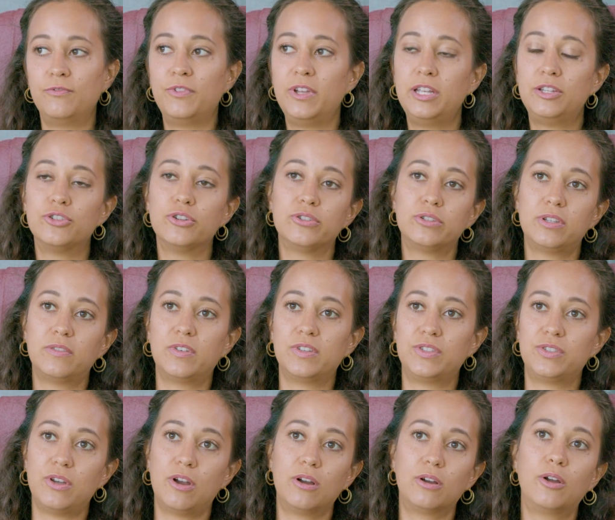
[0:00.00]
features of a
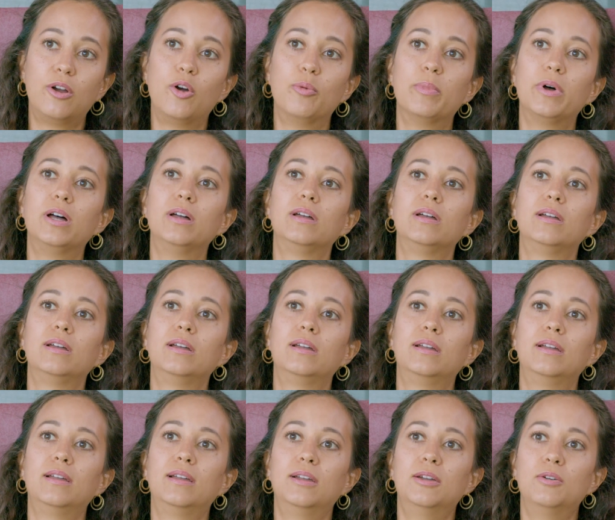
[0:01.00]
sarcoma,
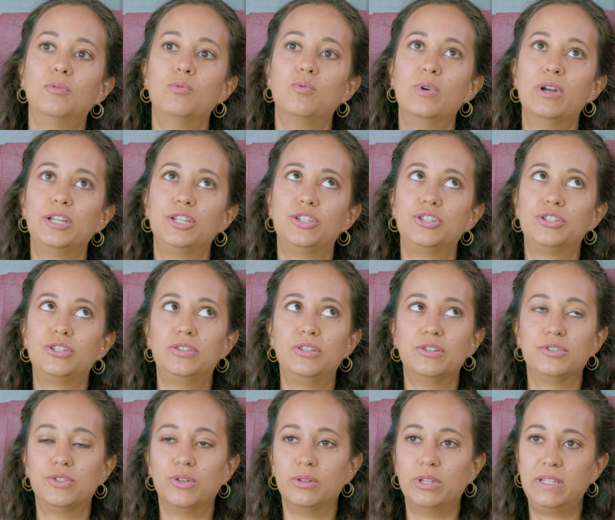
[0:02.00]
which
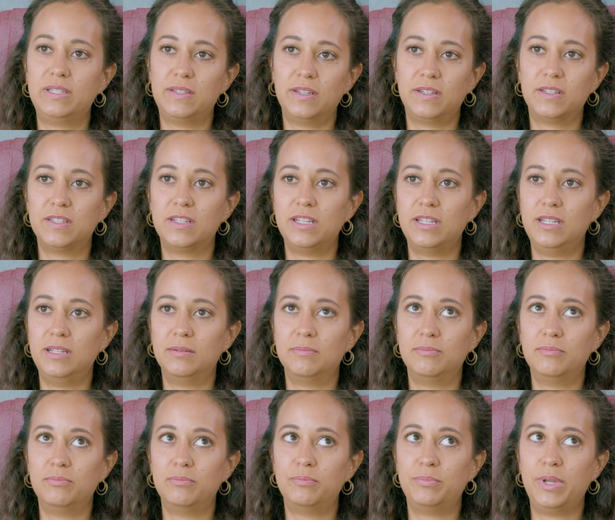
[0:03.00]
there's only 60
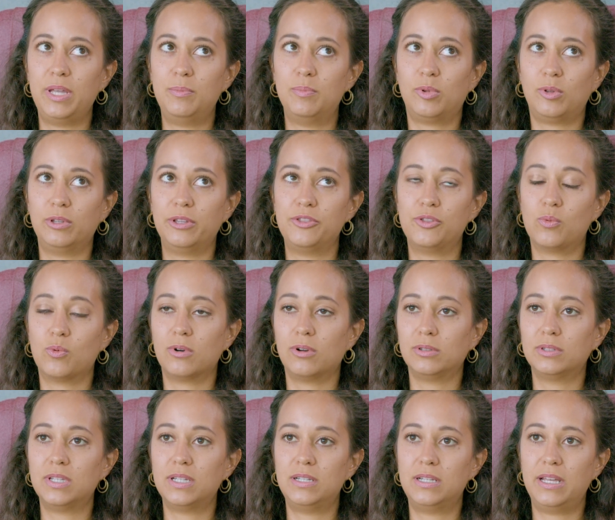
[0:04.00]
people in the
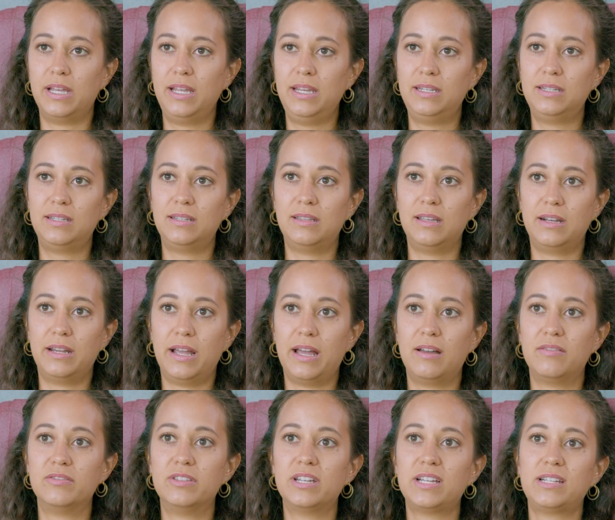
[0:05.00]
world to date that
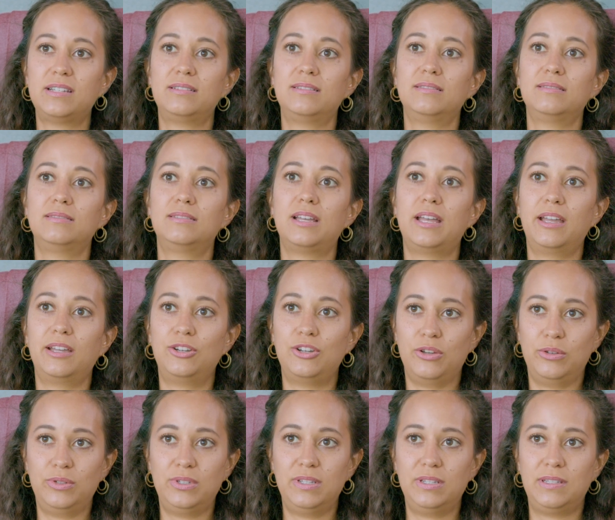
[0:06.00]
have that
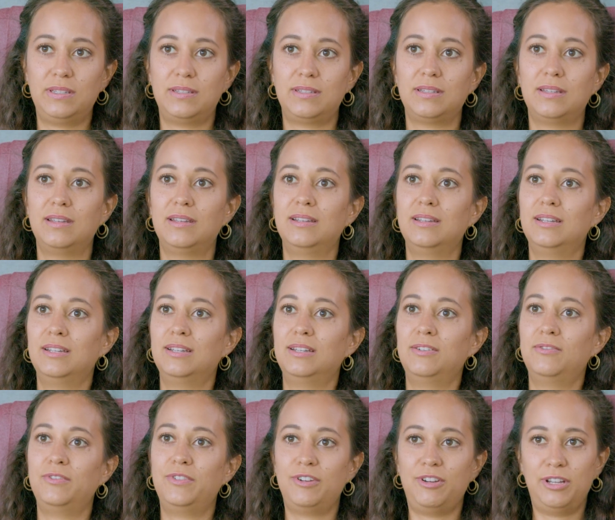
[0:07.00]
diagnosis.
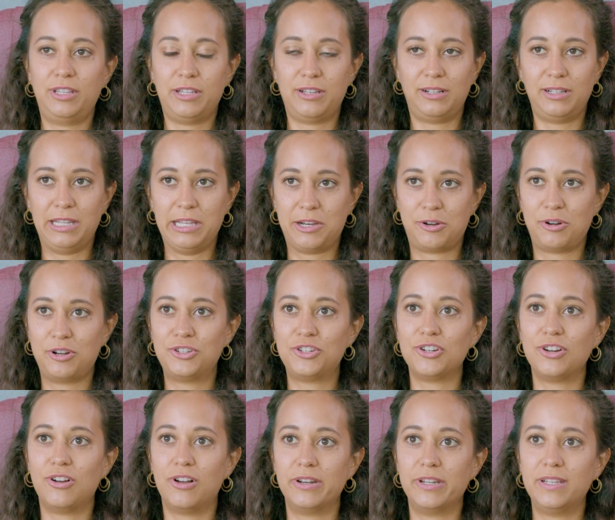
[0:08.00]
Very little
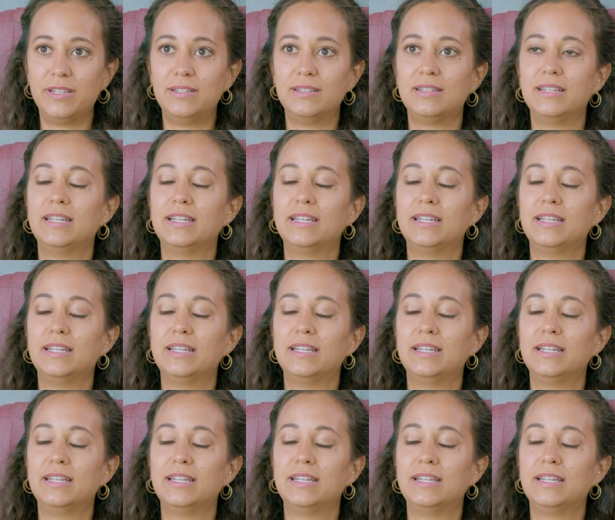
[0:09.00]
literature on it.